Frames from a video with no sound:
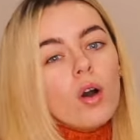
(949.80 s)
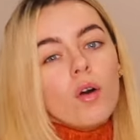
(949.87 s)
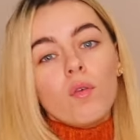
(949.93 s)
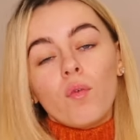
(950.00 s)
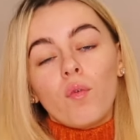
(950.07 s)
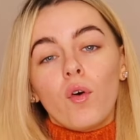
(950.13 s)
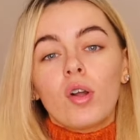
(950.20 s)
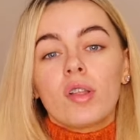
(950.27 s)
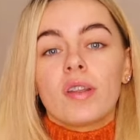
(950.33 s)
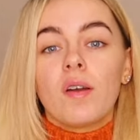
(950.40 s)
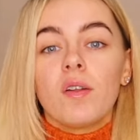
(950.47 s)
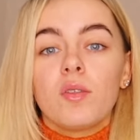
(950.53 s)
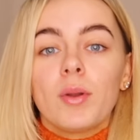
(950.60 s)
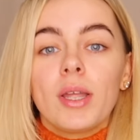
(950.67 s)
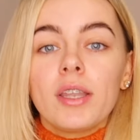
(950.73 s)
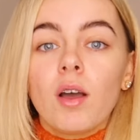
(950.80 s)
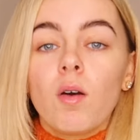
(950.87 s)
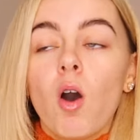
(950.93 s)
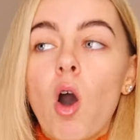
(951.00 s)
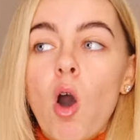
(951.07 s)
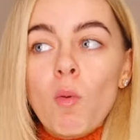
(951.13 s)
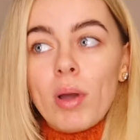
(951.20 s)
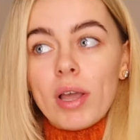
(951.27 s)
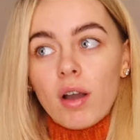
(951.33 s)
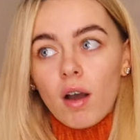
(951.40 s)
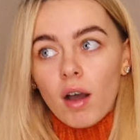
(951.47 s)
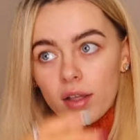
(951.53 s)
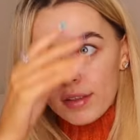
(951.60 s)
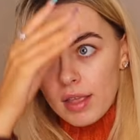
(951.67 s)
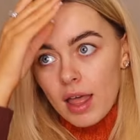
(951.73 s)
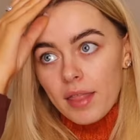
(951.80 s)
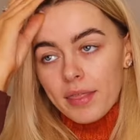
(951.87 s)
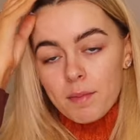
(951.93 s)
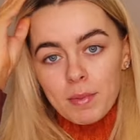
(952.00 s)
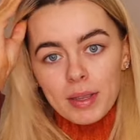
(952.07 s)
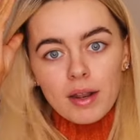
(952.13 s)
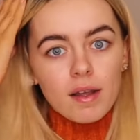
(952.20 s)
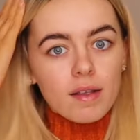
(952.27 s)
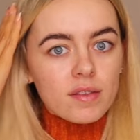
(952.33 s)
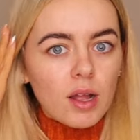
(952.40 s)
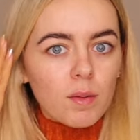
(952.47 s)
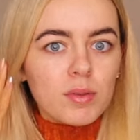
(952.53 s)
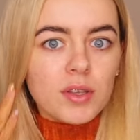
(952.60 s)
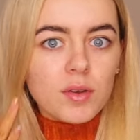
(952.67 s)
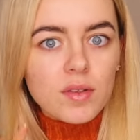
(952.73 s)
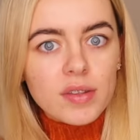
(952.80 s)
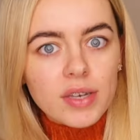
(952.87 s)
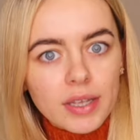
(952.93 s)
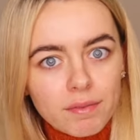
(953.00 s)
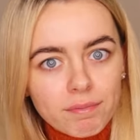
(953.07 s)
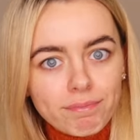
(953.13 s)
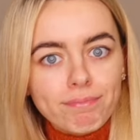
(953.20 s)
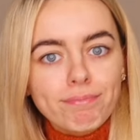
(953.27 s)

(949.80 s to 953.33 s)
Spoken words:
fucked it out the window. Oh my god, the minute I stopped using it,